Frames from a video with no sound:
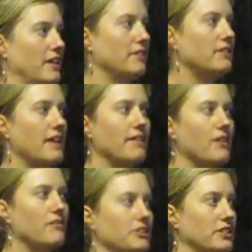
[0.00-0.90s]
This is
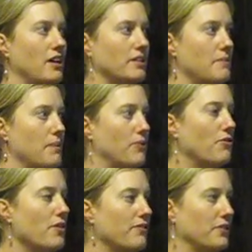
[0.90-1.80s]
NREL, which I talked about
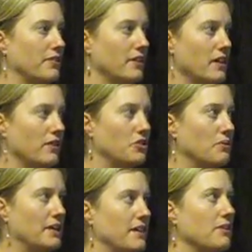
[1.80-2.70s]
before. If you're new
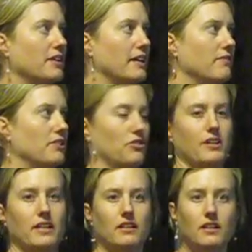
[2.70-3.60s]
with NREL, they give these
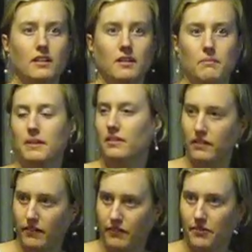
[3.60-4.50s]
great pieces
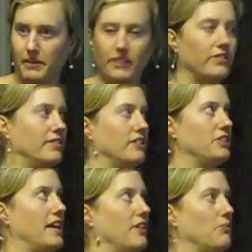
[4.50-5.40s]
of information, such
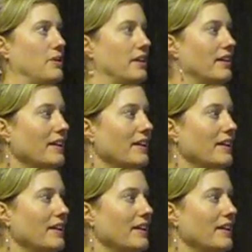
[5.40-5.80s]
as what